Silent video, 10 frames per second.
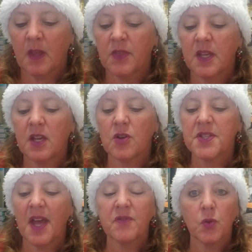The
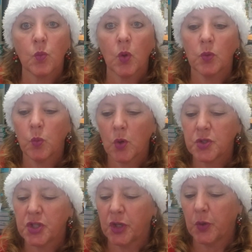years after World War
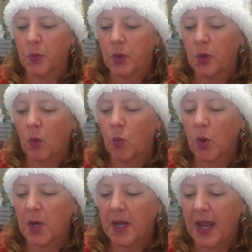II
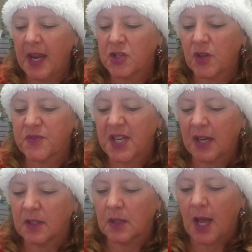were an age of
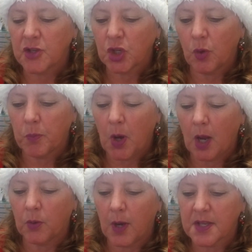technological
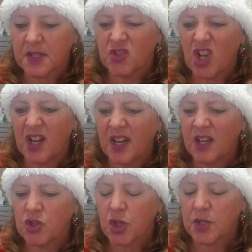progress. Jet
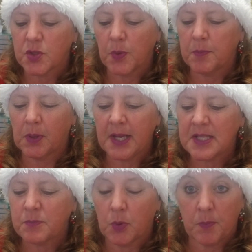engines
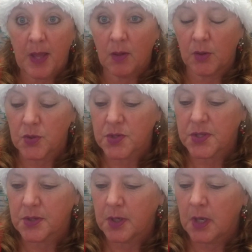replaced
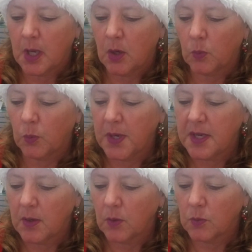propellers.
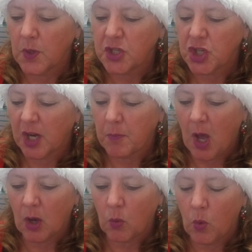Reaching
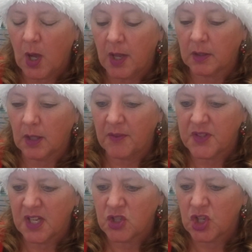Mach 1
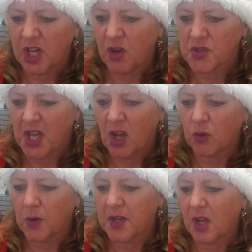left engineers
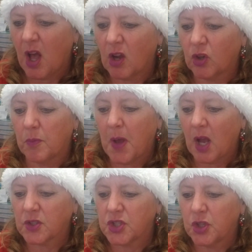hungry to conquer
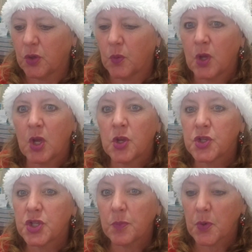Mach 2.
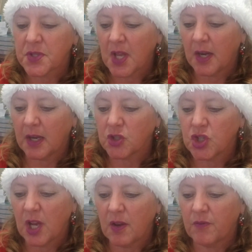Supersonic
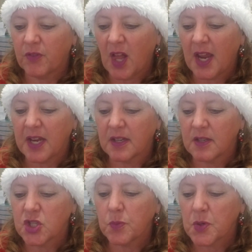
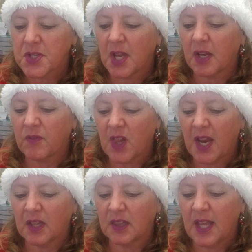
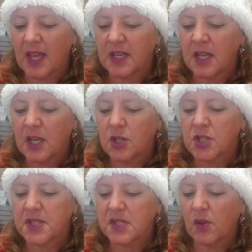flight led
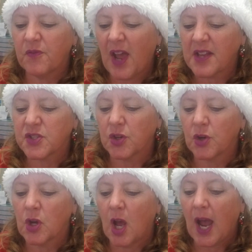to still
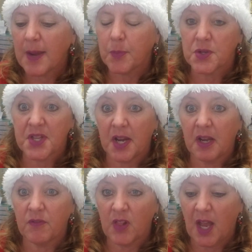faster
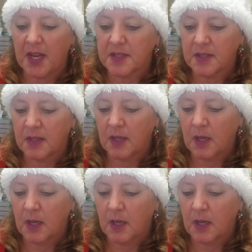hypersonic flight.